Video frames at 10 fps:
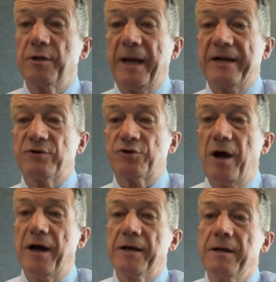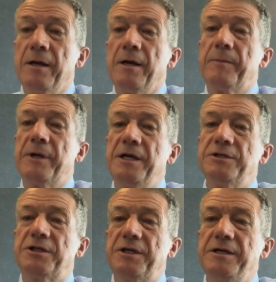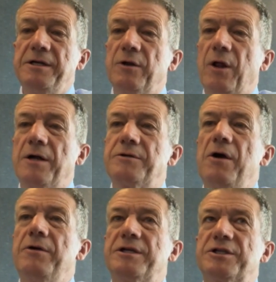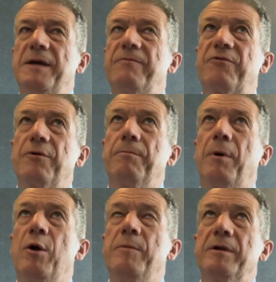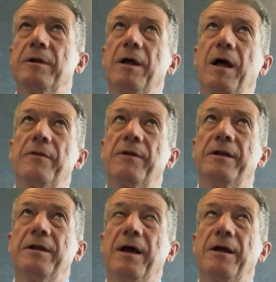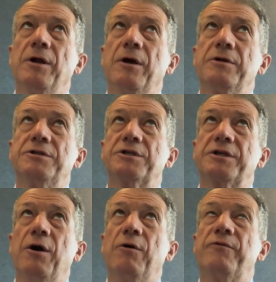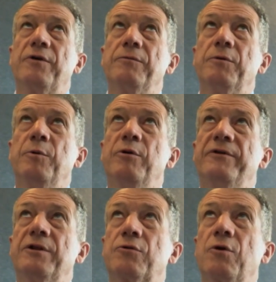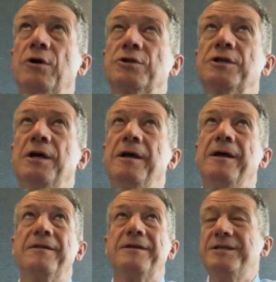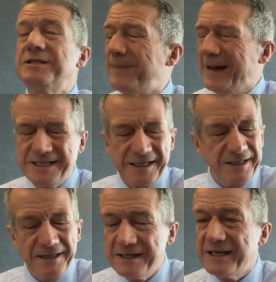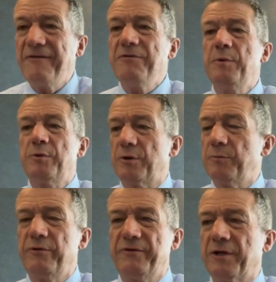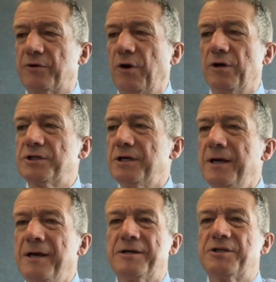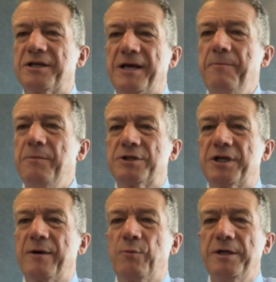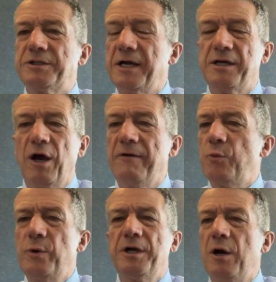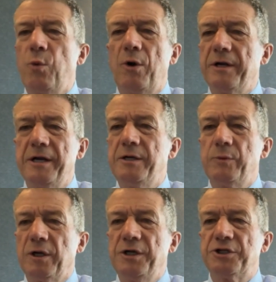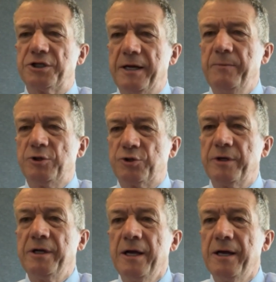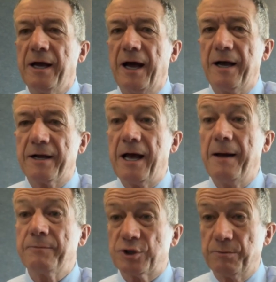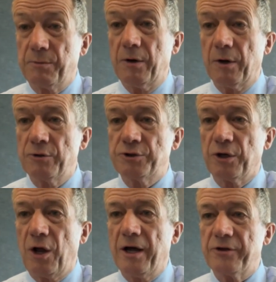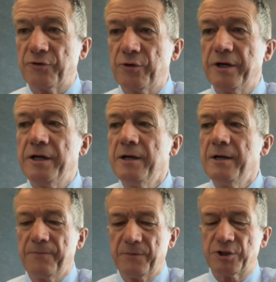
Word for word: It's on the back of a truck. But here's the thing, Neil. I don't accept for a moment that you know this is Calvary removing the cross this is basically the government removing the cross. Yes. Because the government's saying, we're taking over. We don't want any religious imagery uh, come tomorrow, July 3.